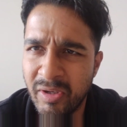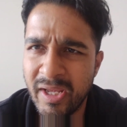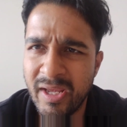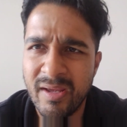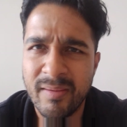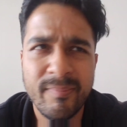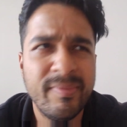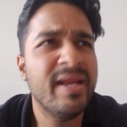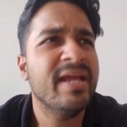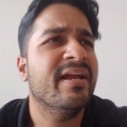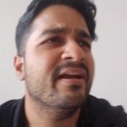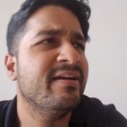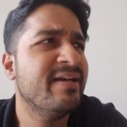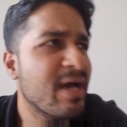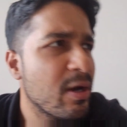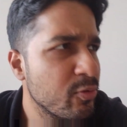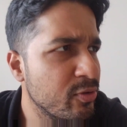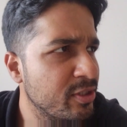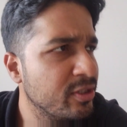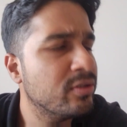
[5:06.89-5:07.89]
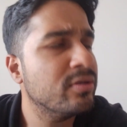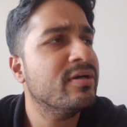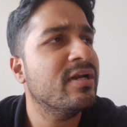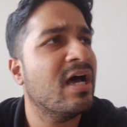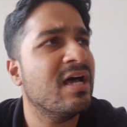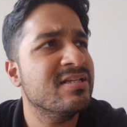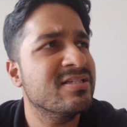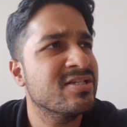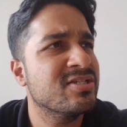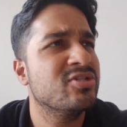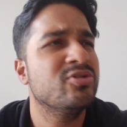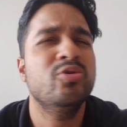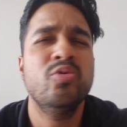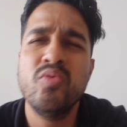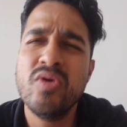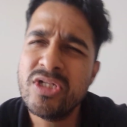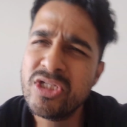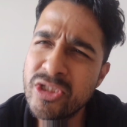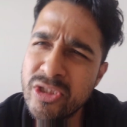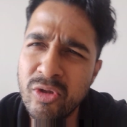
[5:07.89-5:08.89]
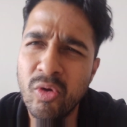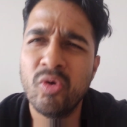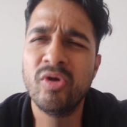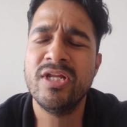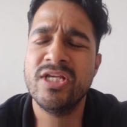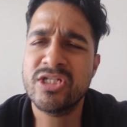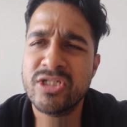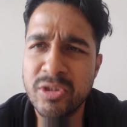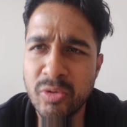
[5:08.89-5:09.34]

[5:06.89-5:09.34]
Okay, break it down into tasks, do it slowly,